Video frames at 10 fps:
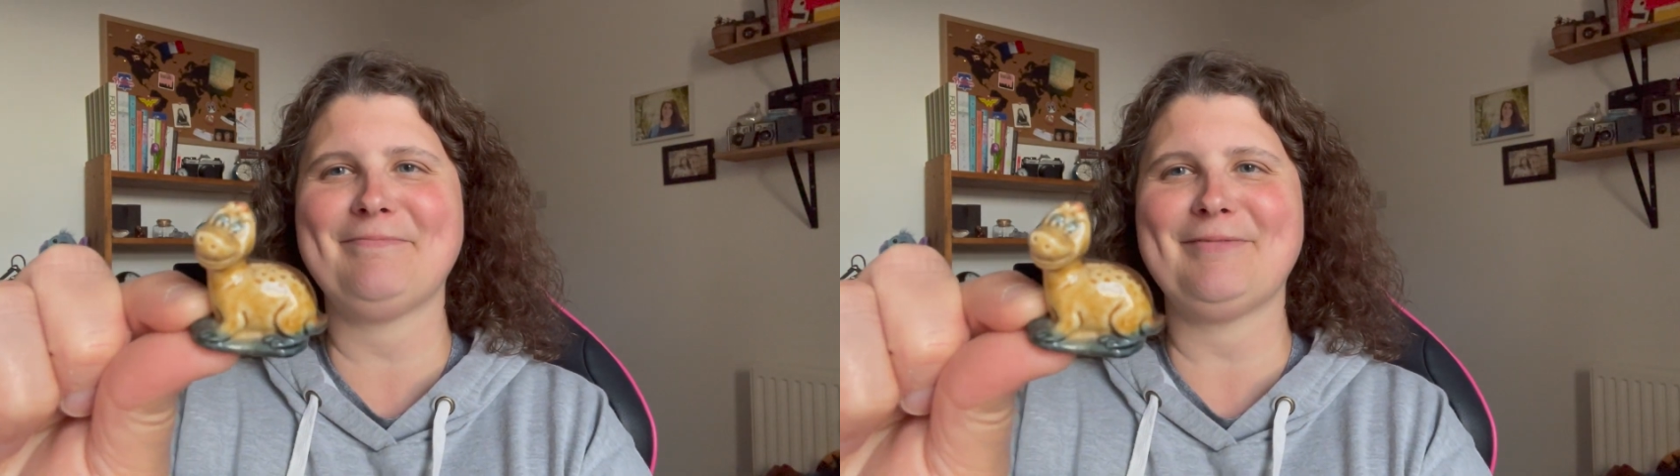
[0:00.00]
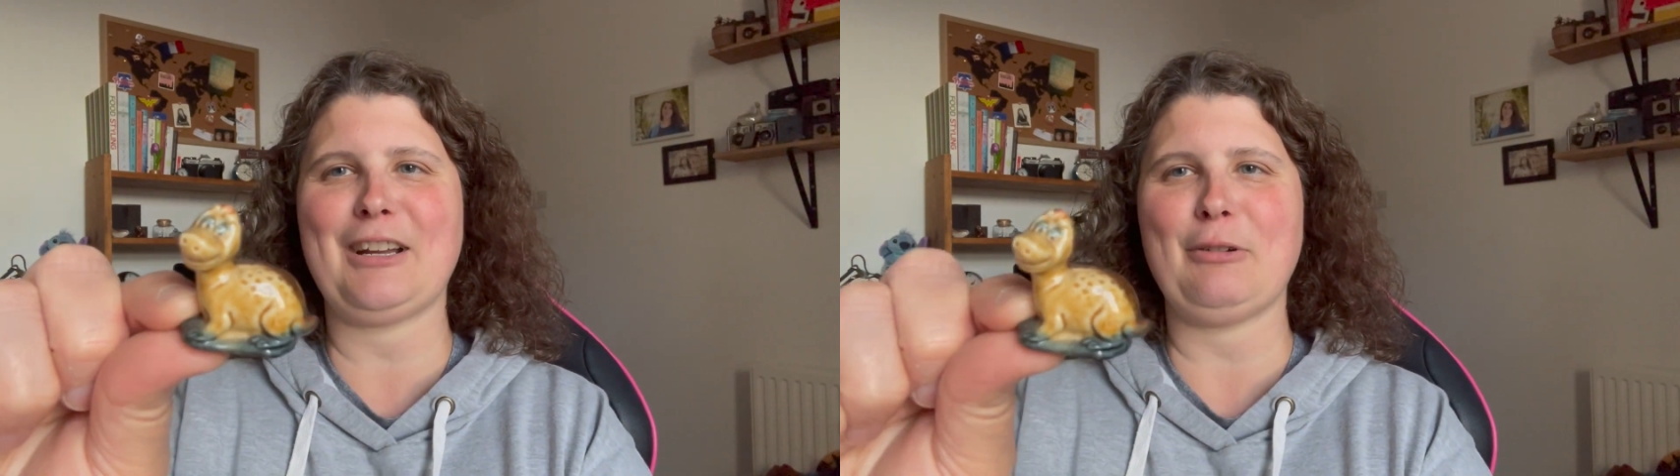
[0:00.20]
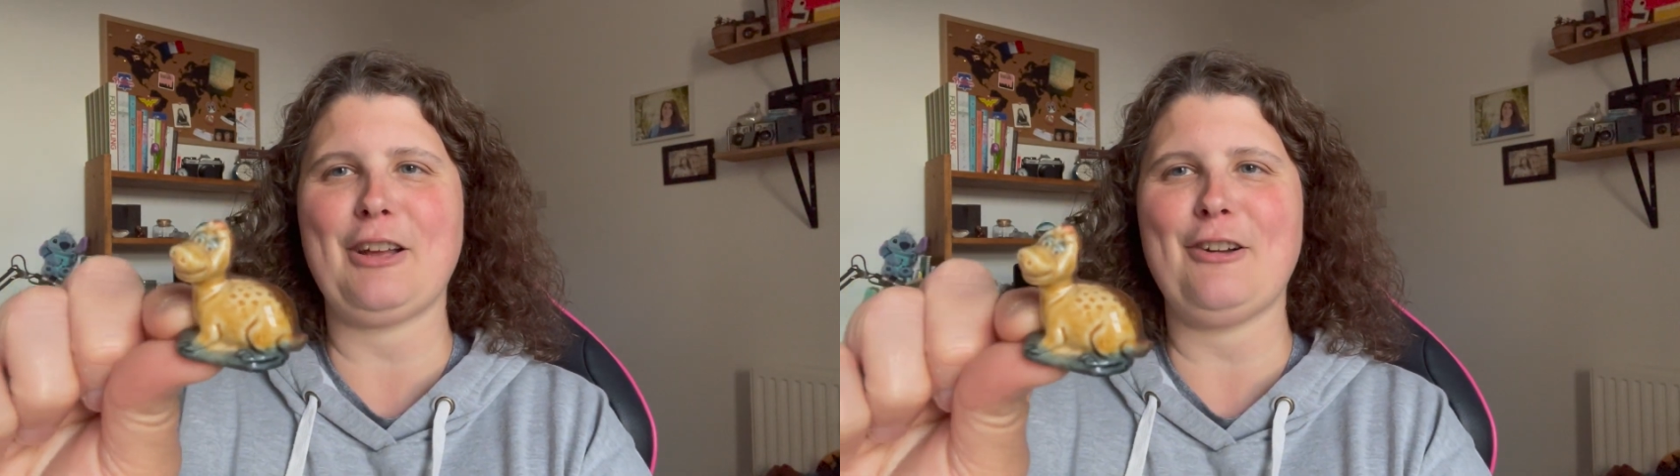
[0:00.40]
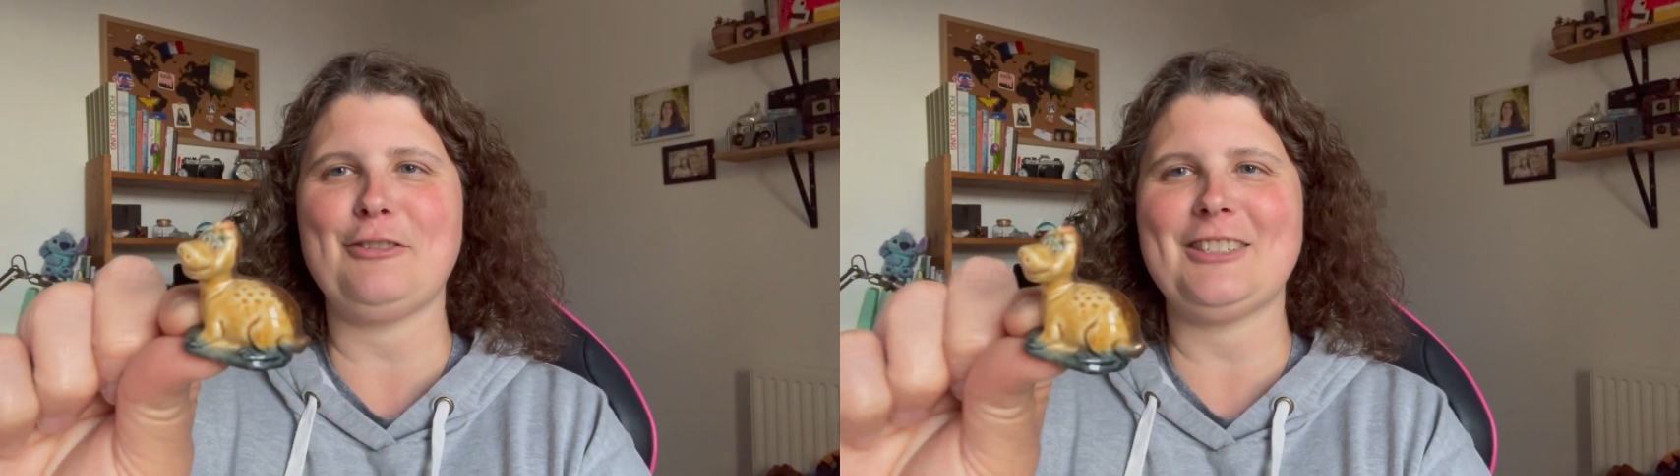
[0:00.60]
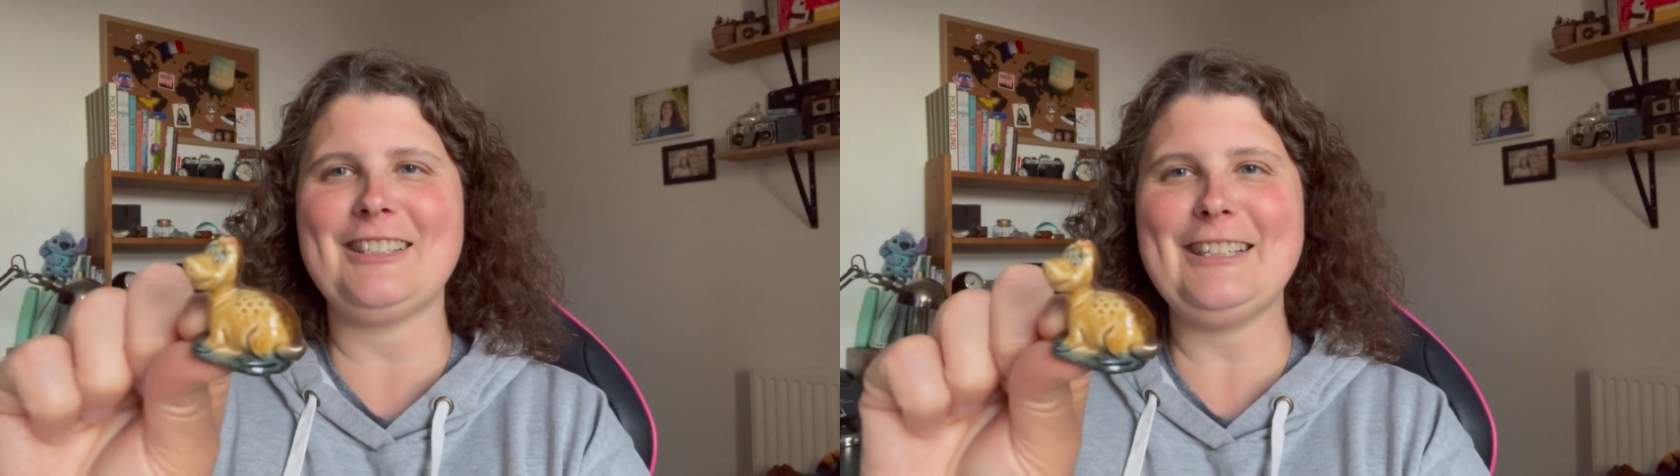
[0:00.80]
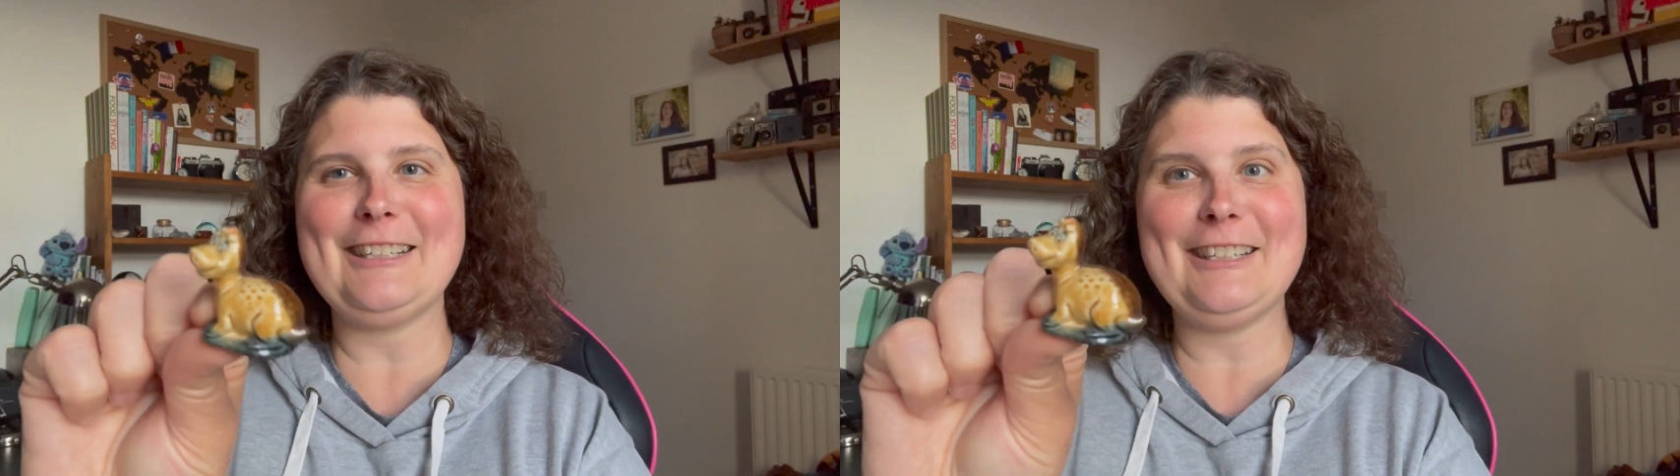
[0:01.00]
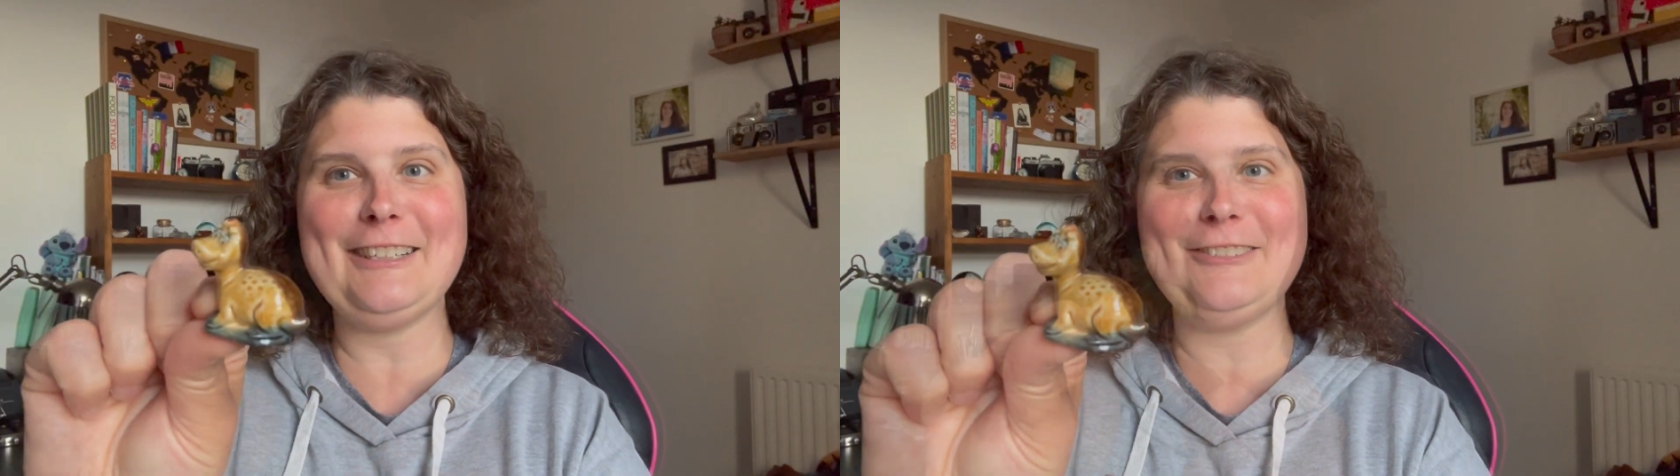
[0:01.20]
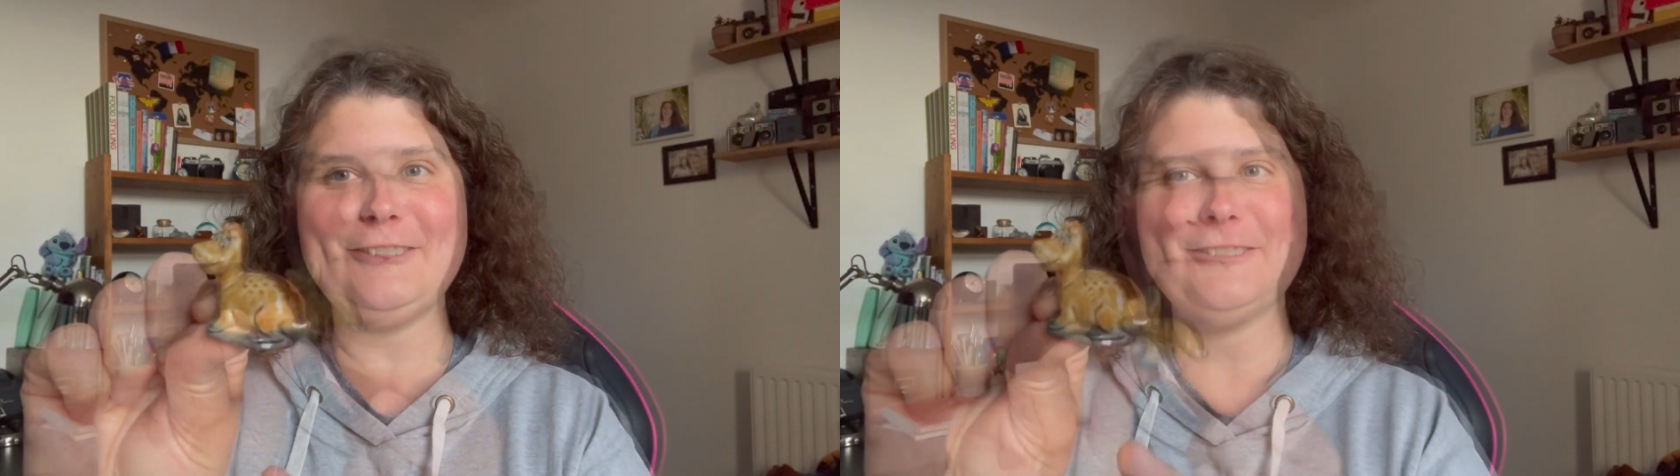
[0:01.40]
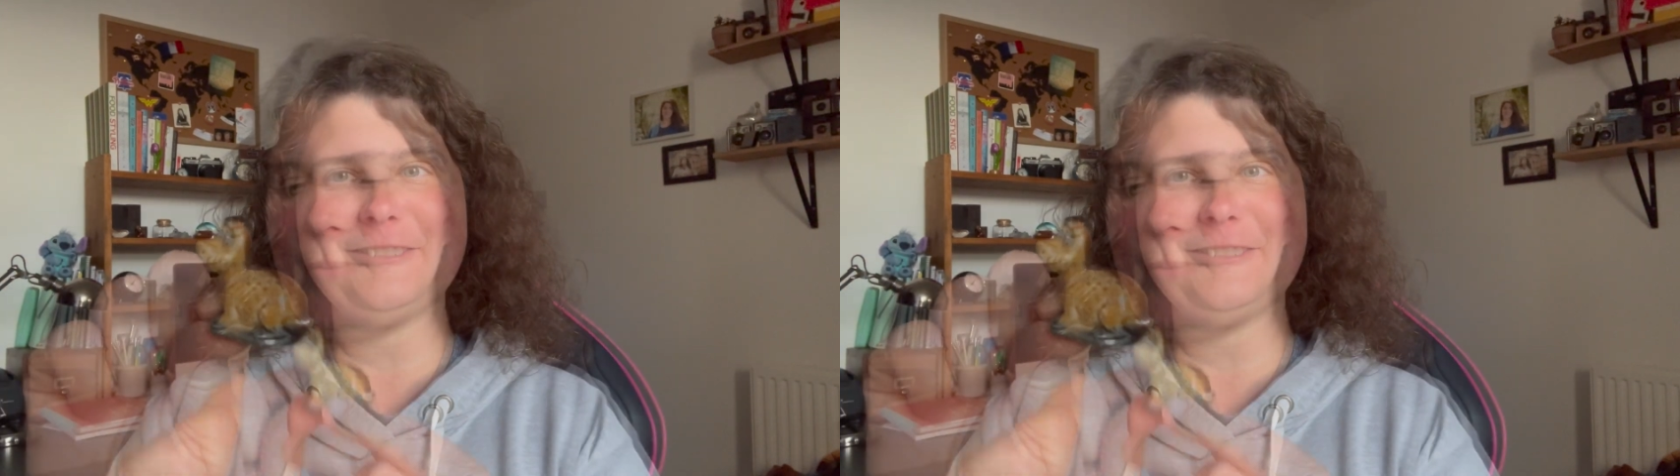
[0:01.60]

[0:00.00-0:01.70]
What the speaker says: There we go. Isn't he cute?